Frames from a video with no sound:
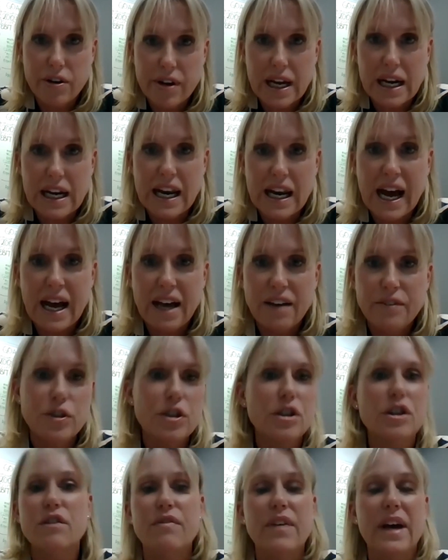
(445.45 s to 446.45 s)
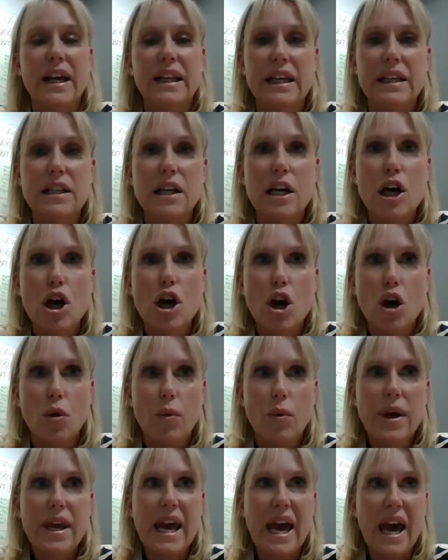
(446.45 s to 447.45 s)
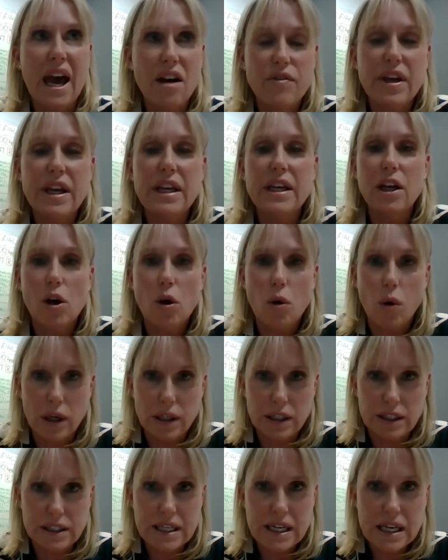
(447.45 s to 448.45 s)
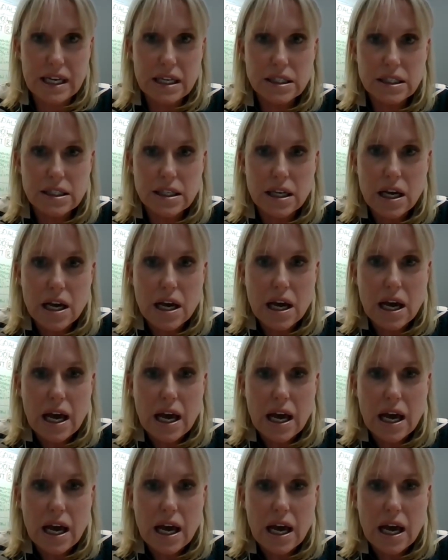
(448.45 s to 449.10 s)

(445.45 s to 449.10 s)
very alive to the fact that we have inequalities.